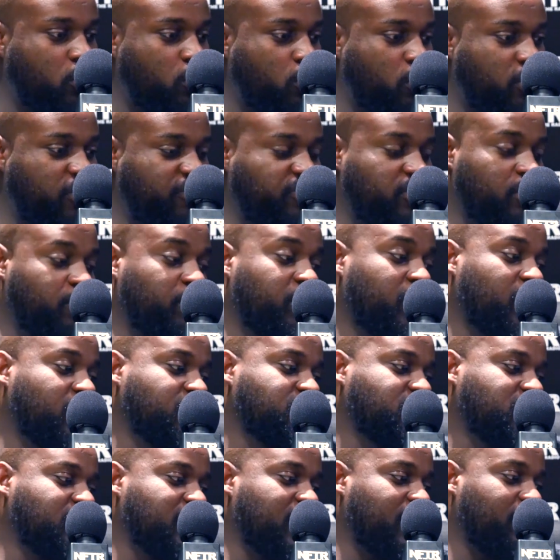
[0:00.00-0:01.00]
with the
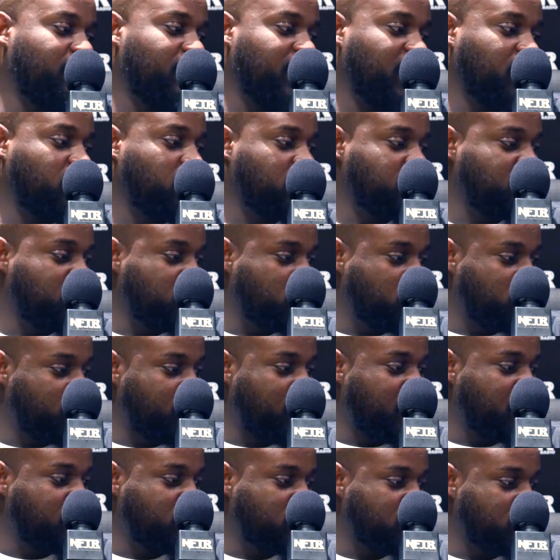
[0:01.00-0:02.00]
person that made your
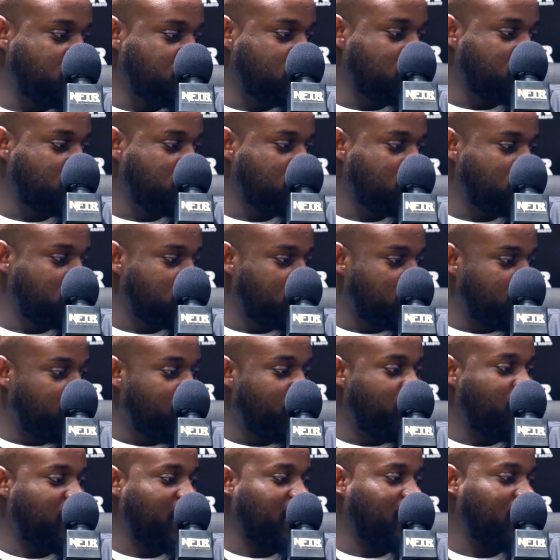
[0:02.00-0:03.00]
situation
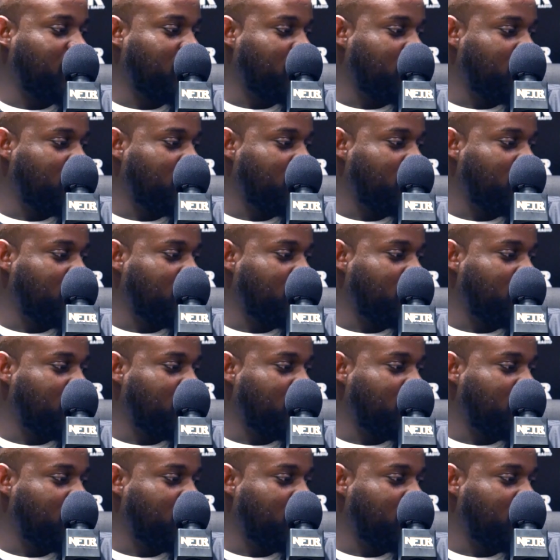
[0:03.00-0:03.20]
bait,